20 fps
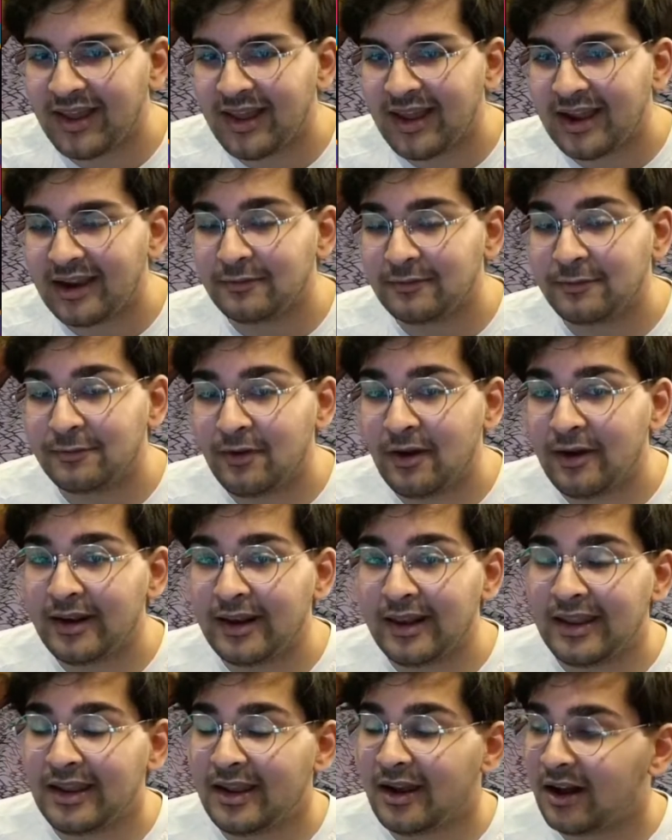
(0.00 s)
And
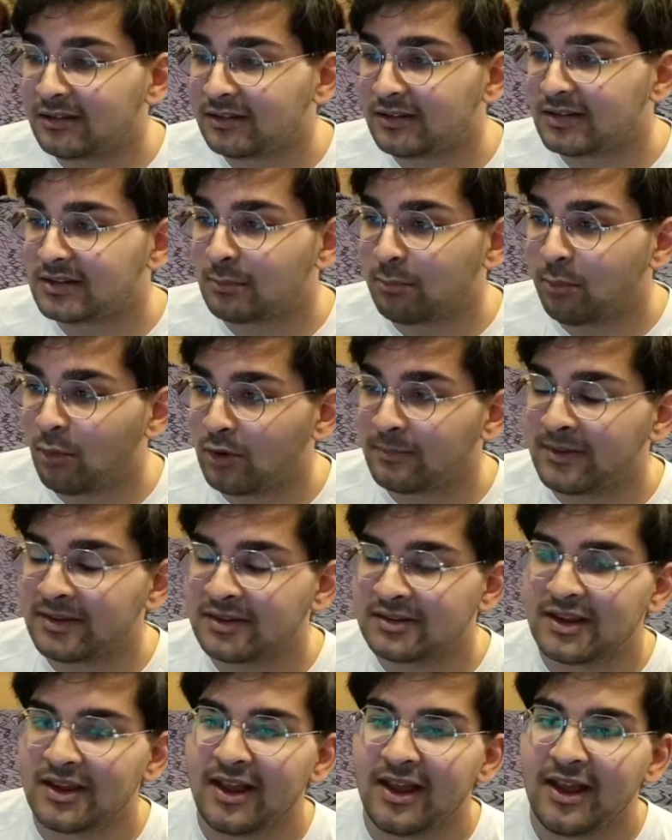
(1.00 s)
finally, Utter
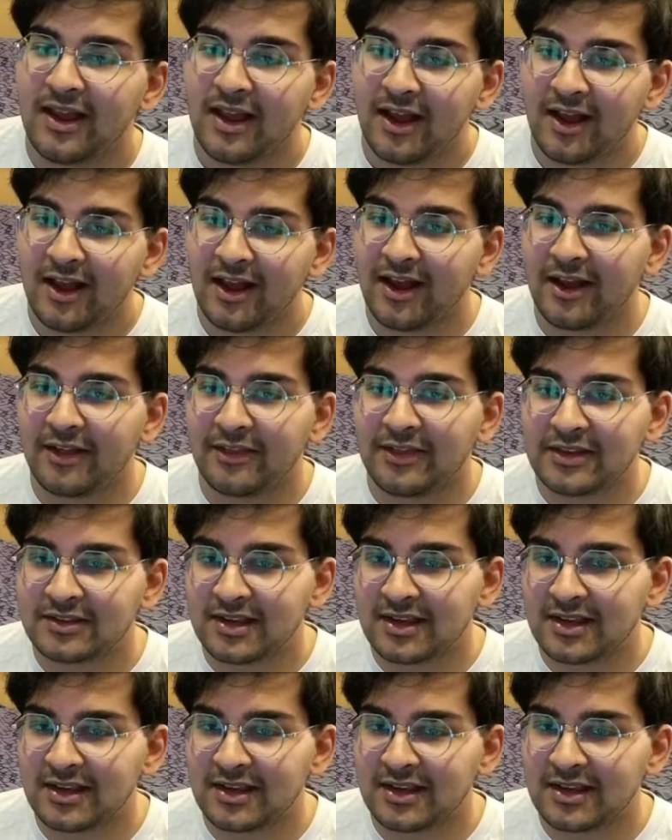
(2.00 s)
Disappointment. This